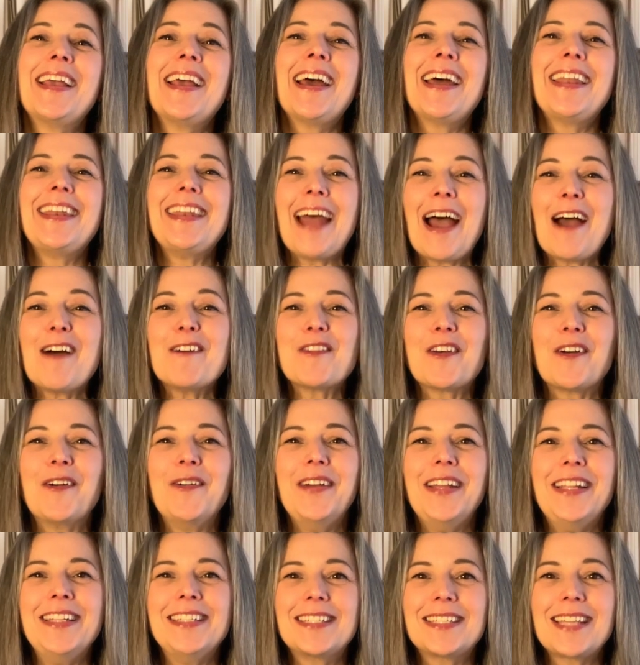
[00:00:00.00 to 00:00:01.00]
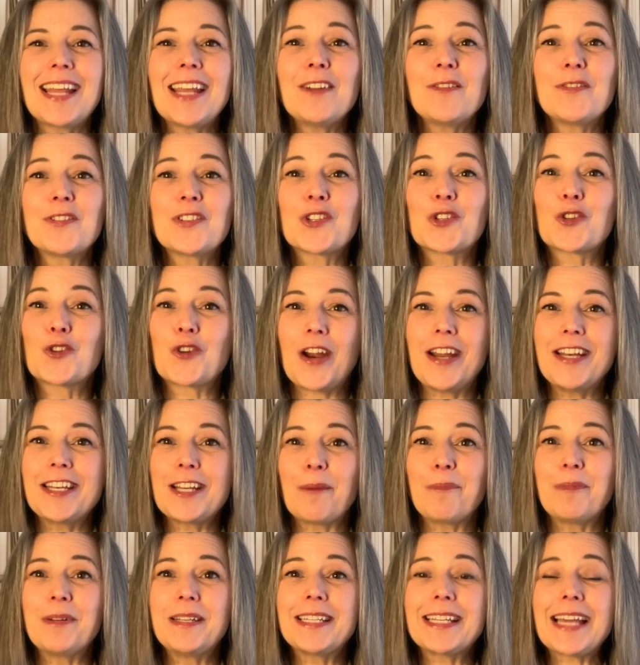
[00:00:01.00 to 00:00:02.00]
Now though, instead of straight
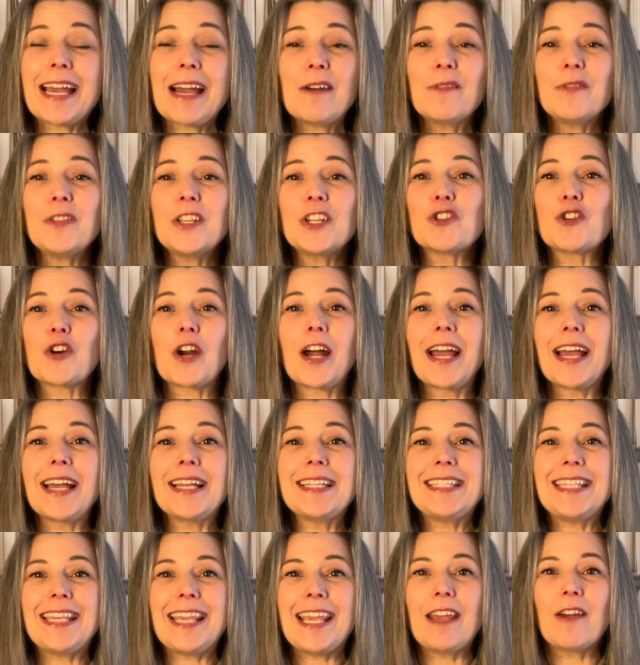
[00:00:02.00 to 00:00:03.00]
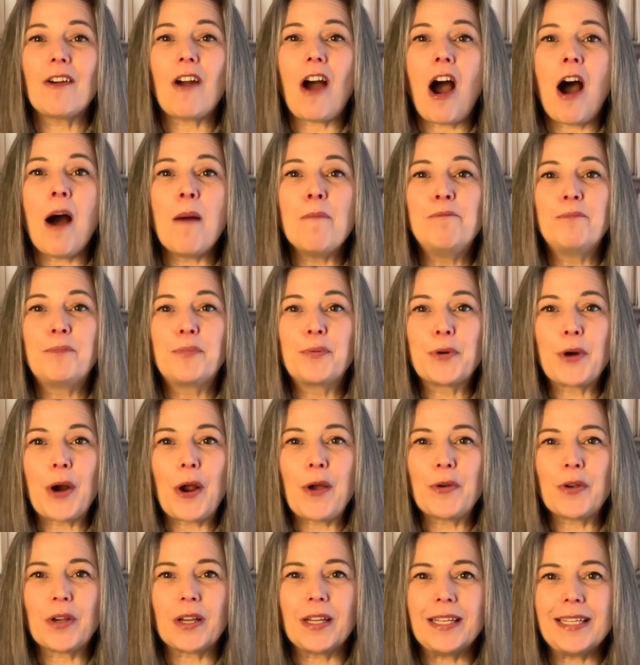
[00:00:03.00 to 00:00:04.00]
up and down, the triads here are
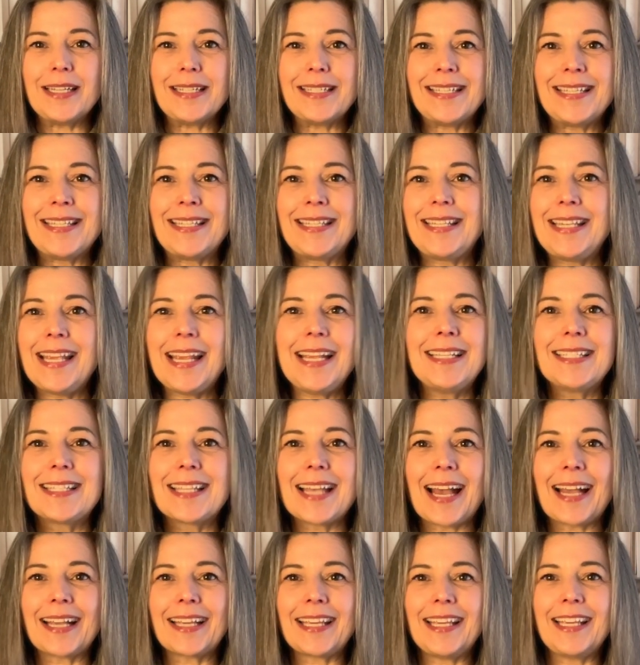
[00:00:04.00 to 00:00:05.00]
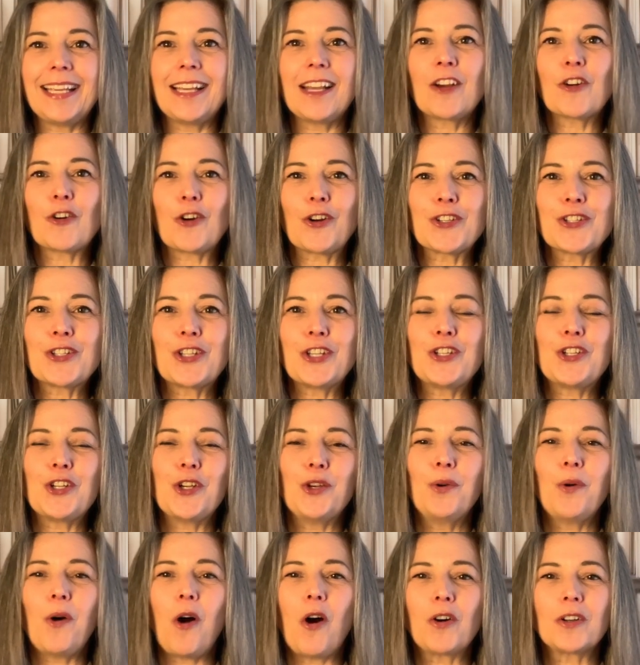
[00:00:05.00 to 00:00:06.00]
broken, zigzagging across the
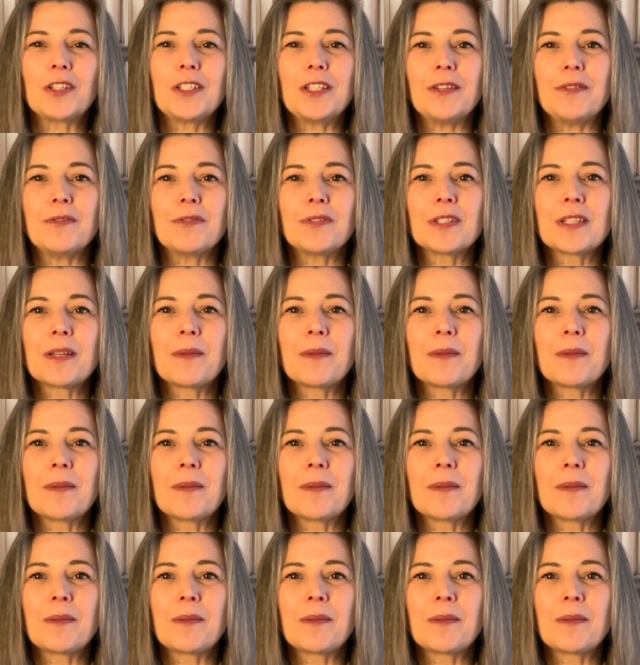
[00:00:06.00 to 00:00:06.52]
2 octaves.